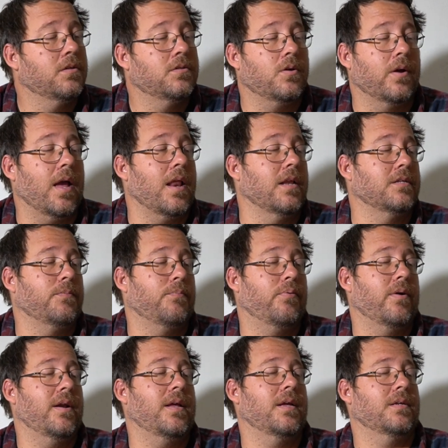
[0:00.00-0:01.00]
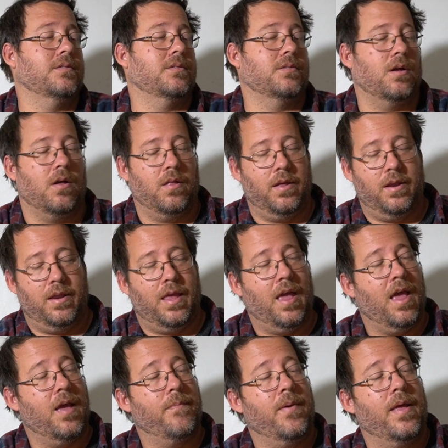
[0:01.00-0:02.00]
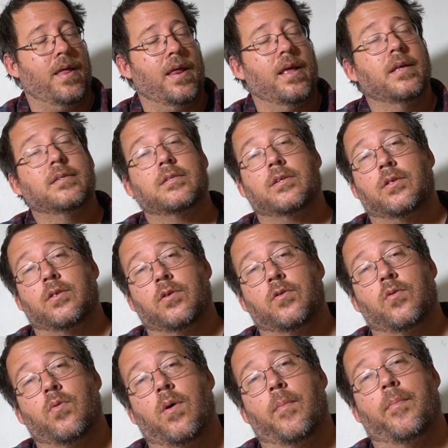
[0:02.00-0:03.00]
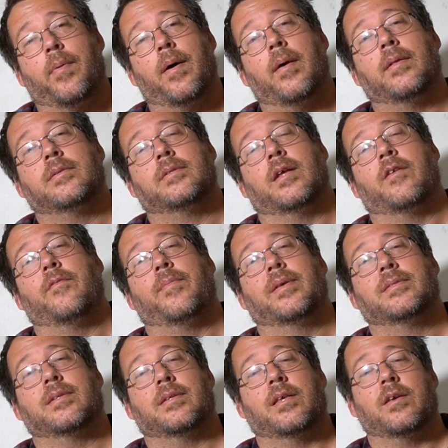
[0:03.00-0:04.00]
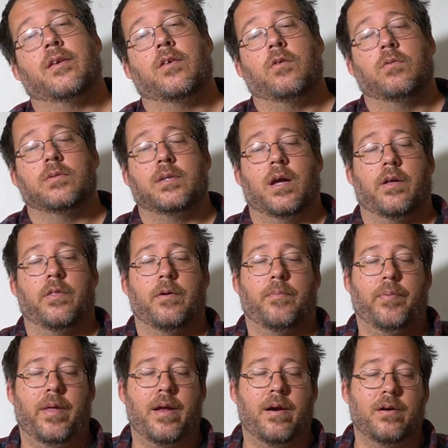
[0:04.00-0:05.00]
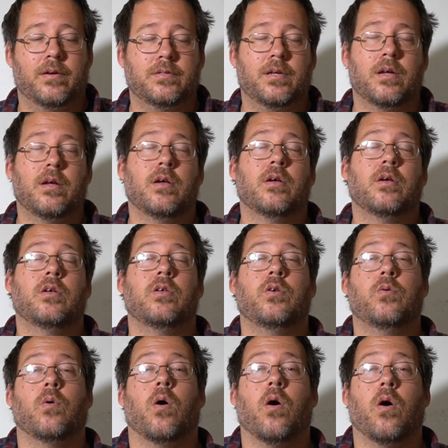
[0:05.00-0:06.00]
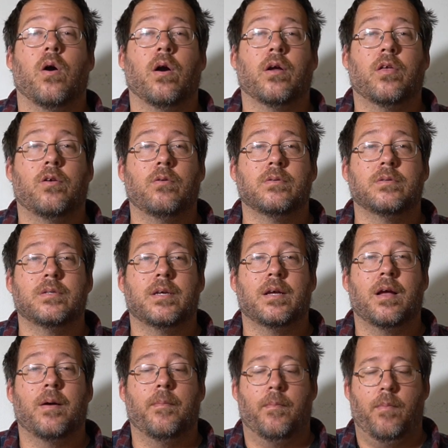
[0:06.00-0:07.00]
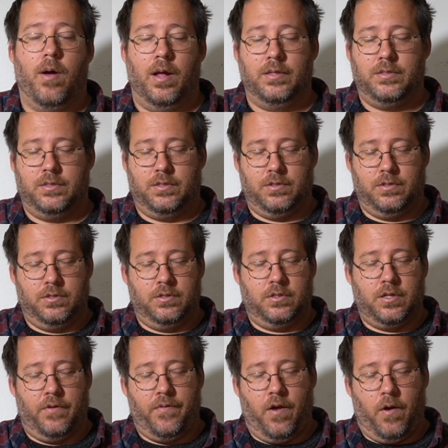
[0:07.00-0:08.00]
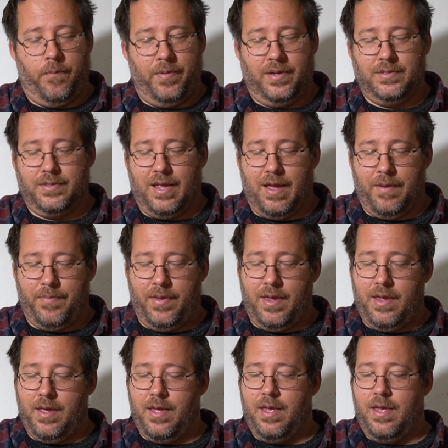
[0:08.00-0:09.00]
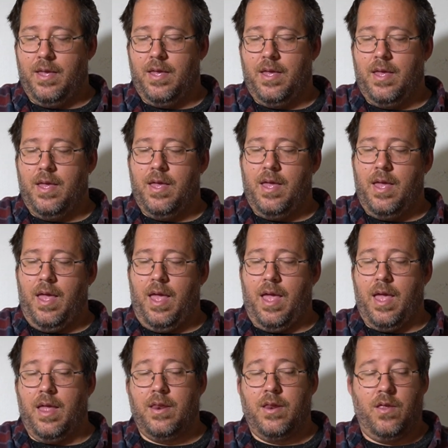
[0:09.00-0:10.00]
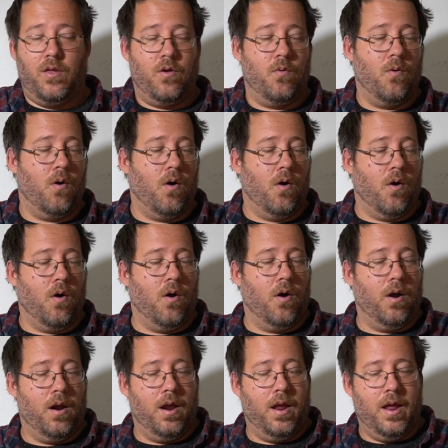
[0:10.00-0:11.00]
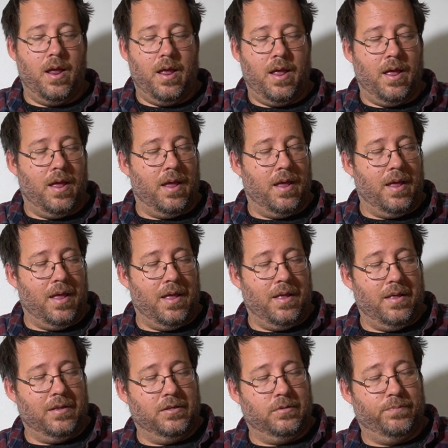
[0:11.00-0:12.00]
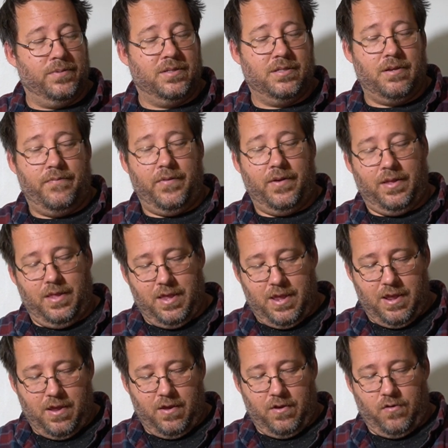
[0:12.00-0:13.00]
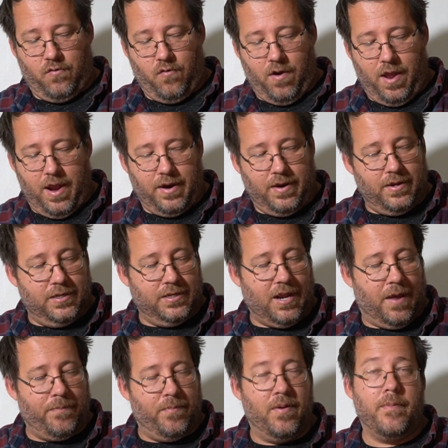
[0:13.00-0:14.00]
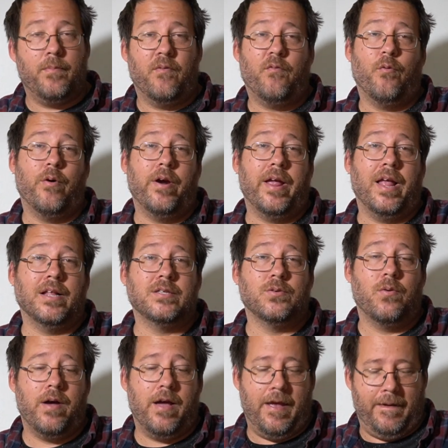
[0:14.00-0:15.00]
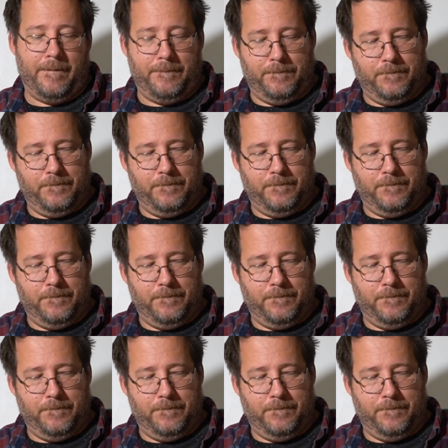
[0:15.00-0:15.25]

So again, it's a pretty solid game. It is Clue, but instead of basically accusing other players, you are accusing monsters of helping Slappy, and you are specifically trying to stop him before he gets away.